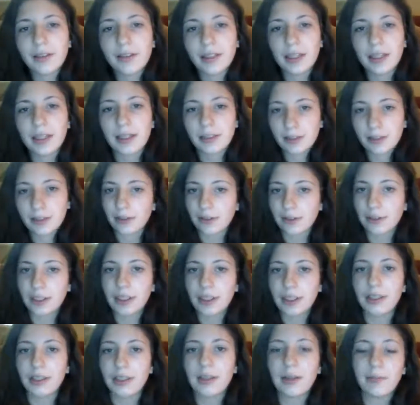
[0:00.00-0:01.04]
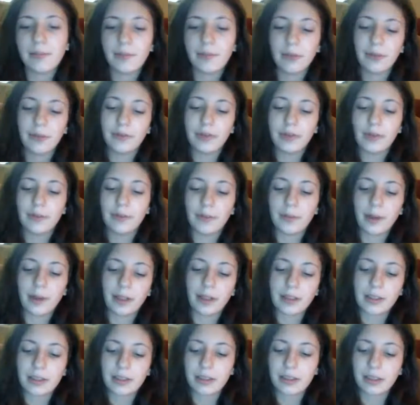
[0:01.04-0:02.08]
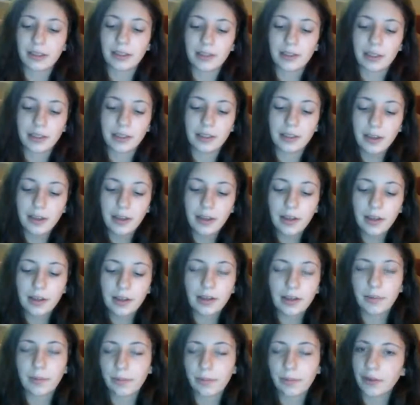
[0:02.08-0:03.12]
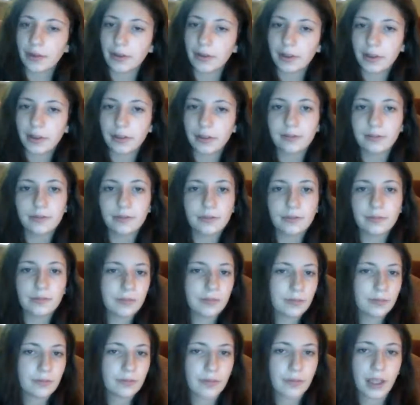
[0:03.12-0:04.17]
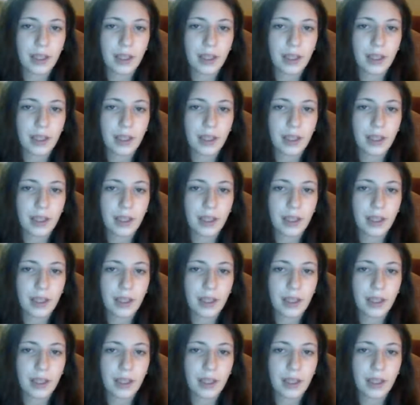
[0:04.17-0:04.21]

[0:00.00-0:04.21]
and so she moved him onto a computer, like